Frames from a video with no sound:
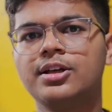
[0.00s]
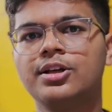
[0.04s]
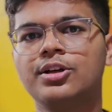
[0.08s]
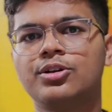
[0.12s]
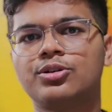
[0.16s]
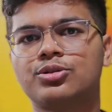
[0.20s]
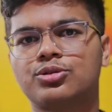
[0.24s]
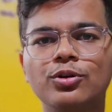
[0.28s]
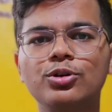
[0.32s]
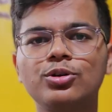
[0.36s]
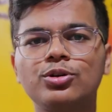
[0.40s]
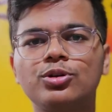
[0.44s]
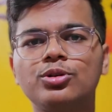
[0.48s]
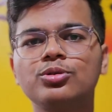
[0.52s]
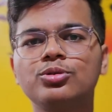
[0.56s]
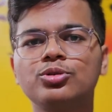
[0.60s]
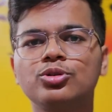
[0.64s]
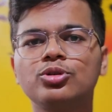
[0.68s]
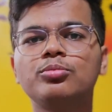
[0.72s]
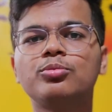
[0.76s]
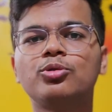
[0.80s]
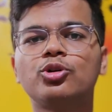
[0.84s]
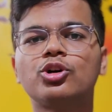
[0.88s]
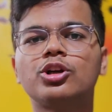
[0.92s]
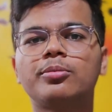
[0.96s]
If you want to
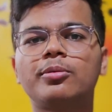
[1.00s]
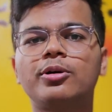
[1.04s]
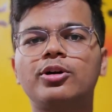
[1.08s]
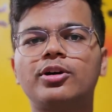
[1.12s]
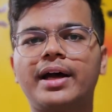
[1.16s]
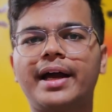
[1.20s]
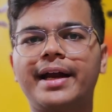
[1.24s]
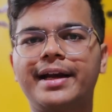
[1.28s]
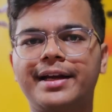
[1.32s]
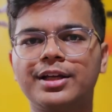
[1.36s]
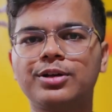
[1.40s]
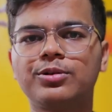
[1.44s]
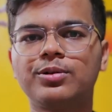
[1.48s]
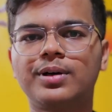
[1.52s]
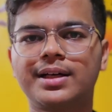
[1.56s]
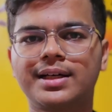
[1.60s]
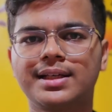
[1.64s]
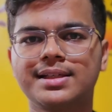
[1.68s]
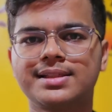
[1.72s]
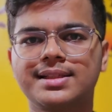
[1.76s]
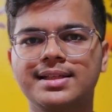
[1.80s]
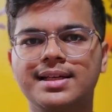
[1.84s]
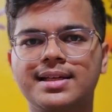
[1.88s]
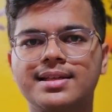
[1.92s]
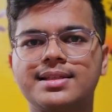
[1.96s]
know more about IIT
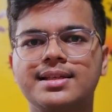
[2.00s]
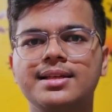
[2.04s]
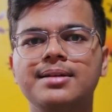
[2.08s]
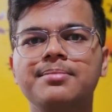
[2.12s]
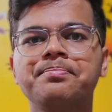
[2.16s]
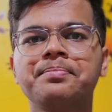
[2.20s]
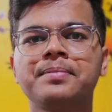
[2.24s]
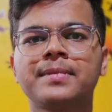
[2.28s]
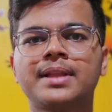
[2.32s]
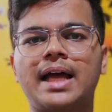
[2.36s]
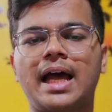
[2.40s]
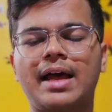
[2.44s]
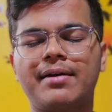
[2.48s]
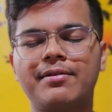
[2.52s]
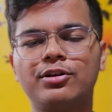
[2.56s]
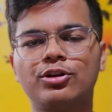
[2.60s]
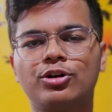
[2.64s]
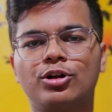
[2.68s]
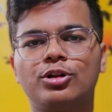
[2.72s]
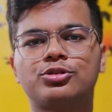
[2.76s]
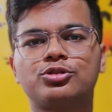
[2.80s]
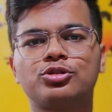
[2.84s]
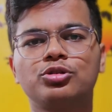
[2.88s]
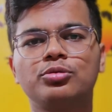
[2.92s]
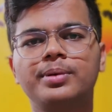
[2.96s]
Guwahati CSE, I will
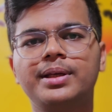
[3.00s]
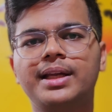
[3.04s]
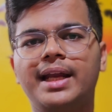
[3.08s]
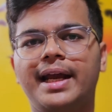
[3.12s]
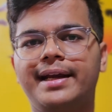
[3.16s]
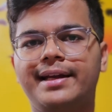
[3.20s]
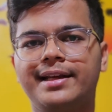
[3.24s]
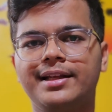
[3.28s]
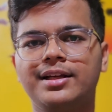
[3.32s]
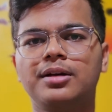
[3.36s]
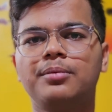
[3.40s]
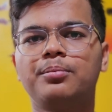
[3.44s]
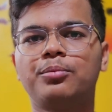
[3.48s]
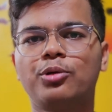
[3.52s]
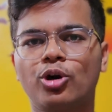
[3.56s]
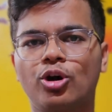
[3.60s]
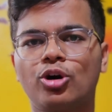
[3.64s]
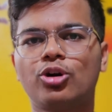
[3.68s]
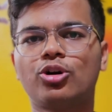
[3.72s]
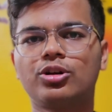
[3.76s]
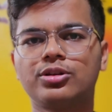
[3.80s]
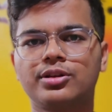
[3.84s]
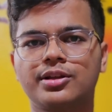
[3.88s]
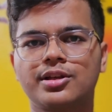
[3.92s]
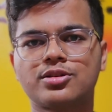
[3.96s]
also be writing a
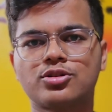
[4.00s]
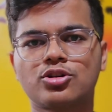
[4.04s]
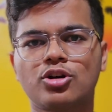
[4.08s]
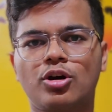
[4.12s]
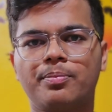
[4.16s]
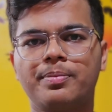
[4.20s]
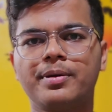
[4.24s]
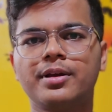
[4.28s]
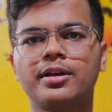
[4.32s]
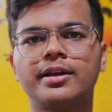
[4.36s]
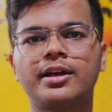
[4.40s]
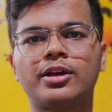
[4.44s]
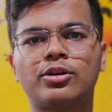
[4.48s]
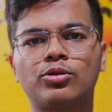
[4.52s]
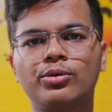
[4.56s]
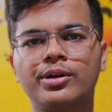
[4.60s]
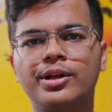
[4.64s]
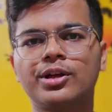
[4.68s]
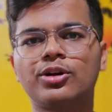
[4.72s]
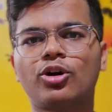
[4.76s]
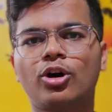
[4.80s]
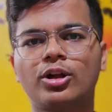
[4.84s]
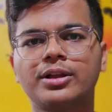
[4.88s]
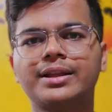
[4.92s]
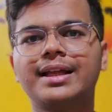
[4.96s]
blog on this topic,
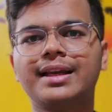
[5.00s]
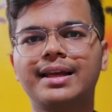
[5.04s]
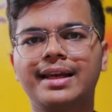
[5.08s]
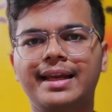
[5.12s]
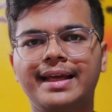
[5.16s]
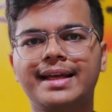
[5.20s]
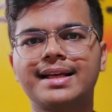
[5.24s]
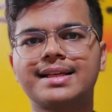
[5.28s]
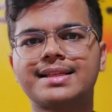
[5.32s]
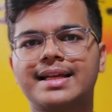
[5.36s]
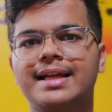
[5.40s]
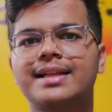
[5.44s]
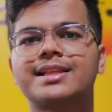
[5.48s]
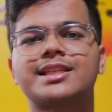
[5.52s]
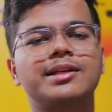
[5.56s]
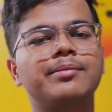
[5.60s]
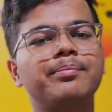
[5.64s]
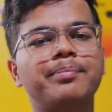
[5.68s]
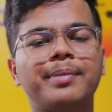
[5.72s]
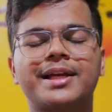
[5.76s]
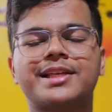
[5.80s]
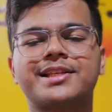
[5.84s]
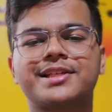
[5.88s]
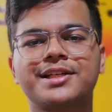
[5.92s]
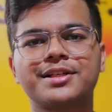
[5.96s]
including all the links and
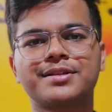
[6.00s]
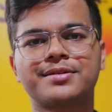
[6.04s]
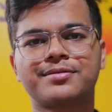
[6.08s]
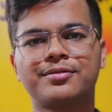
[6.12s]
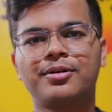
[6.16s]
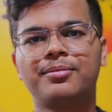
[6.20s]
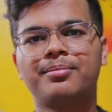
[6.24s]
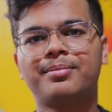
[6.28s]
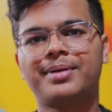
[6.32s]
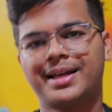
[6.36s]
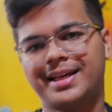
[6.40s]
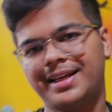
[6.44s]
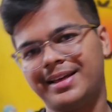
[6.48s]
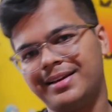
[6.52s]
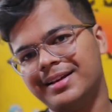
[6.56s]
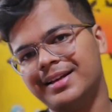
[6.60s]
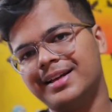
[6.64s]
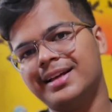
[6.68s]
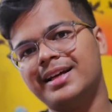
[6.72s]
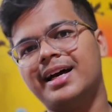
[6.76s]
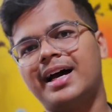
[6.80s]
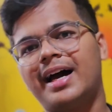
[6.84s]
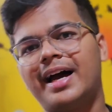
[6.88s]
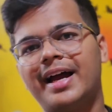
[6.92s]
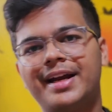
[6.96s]
some pictures from my
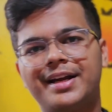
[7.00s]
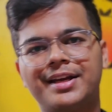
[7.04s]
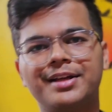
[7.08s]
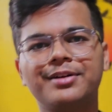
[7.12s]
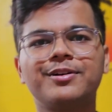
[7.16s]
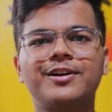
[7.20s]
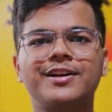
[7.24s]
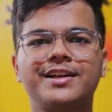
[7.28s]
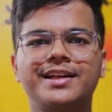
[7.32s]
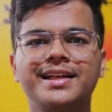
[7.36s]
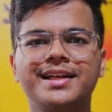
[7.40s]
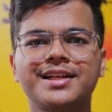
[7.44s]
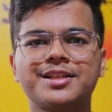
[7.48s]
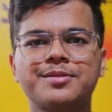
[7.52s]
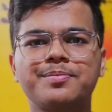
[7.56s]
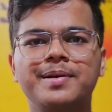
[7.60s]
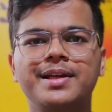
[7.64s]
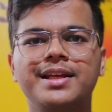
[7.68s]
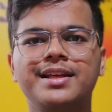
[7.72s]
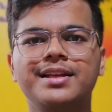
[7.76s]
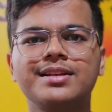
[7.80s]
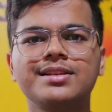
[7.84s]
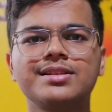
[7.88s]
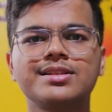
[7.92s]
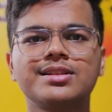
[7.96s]
IIT Guwahati
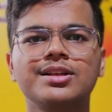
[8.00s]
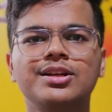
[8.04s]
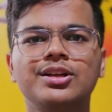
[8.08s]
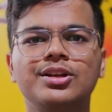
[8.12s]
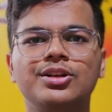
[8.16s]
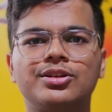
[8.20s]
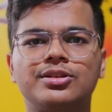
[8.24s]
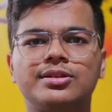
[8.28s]
experience.